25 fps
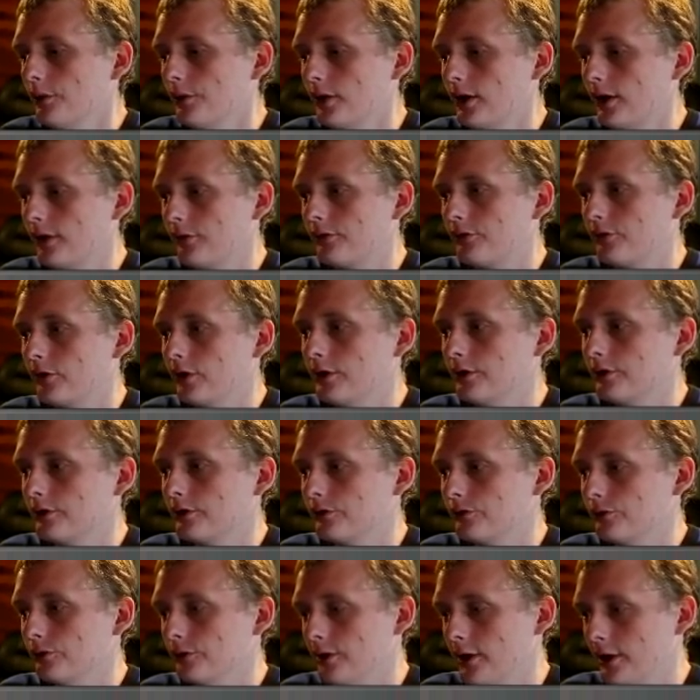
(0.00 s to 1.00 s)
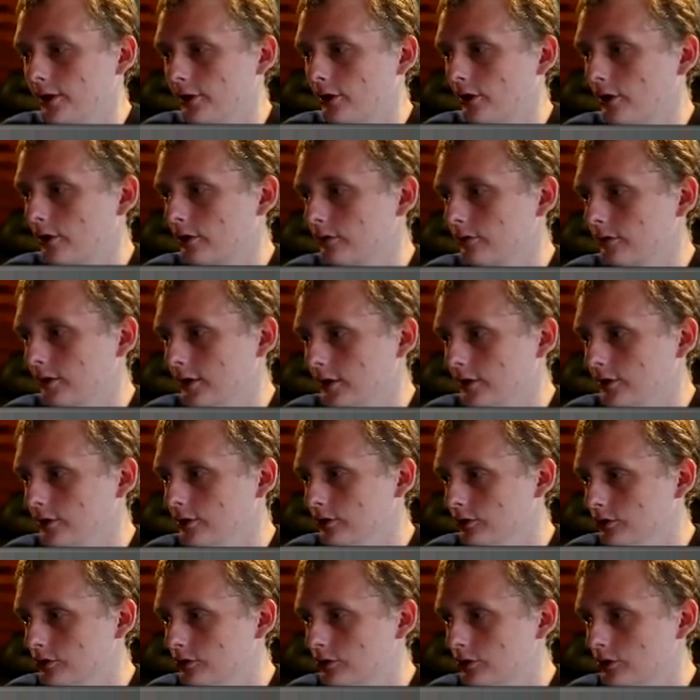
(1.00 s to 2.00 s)
we got Frightener for that card
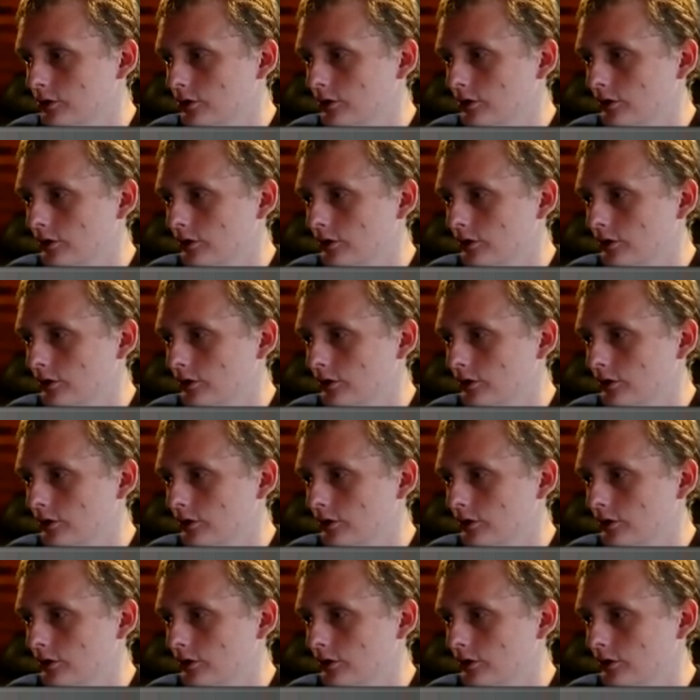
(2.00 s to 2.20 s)
advantage.